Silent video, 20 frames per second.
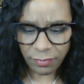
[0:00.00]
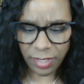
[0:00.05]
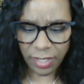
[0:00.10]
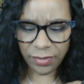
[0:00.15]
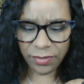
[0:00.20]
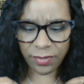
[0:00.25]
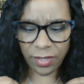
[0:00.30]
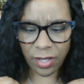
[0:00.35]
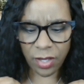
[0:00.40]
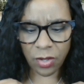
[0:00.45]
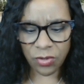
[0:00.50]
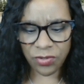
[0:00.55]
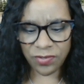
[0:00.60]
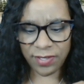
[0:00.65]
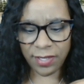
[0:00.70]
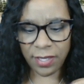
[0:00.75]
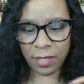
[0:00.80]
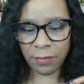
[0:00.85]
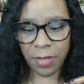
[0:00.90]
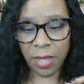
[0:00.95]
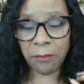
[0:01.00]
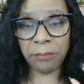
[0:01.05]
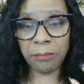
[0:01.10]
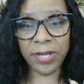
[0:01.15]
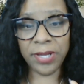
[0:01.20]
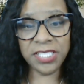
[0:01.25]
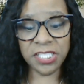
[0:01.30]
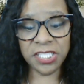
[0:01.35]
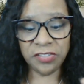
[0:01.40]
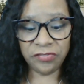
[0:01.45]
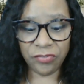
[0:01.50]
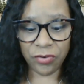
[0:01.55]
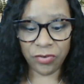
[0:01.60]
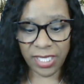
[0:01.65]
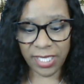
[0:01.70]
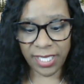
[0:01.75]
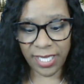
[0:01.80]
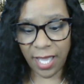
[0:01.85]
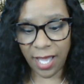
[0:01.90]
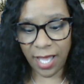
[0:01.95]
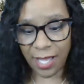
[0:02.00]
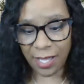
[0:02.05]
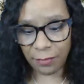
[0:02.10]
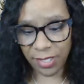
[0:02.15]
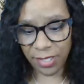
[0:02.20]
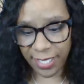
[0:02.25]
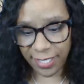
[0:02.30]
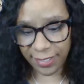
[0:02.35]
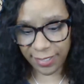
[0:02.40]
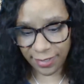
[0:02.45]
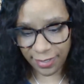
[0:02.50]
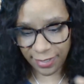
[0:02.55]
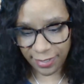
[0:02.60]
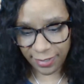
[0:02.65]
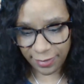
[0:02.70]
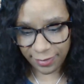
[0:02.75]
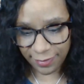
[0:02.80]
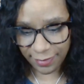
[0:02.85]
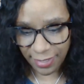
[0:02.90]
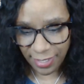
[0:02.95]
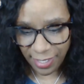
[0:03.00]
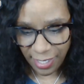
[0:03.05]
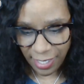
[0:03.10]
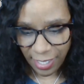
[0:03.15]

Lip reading: So some budget-friendly hobby ideas.